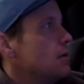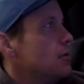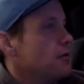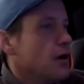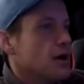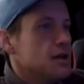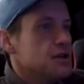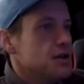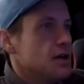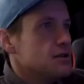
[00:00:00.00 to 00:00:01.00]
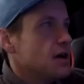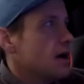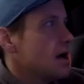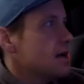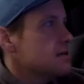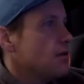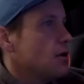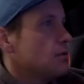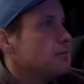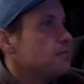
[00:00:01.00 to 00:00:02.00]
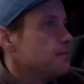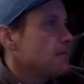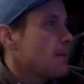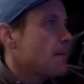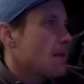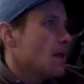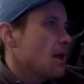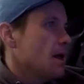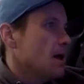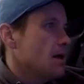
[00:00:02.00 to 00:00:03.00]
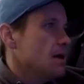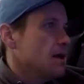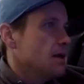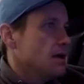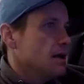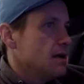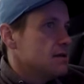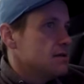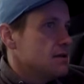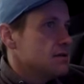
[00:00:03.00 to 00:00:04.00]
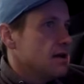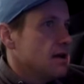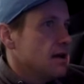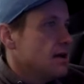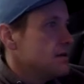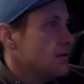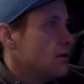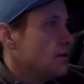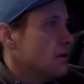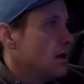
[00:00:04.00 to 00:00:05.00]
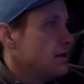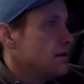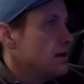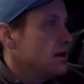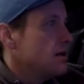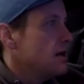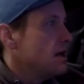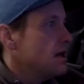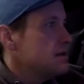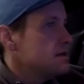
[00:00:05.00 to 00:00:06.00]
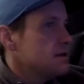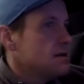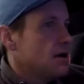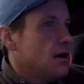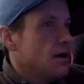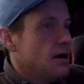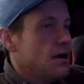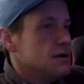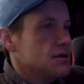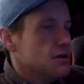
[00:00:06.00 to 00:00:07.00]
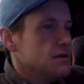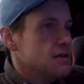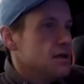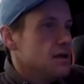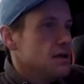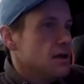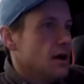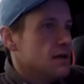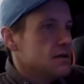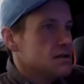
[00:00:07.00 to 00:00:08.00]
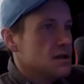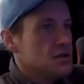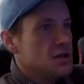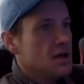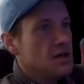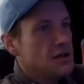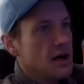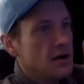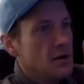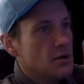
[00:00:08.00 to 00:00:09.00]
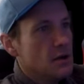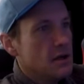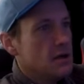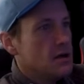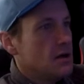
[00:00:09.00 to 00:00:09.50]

Moving on to GHI asphalt. The alien heads. Looks like asphalt lightened the alien heads. As you can see, this is a GHI only.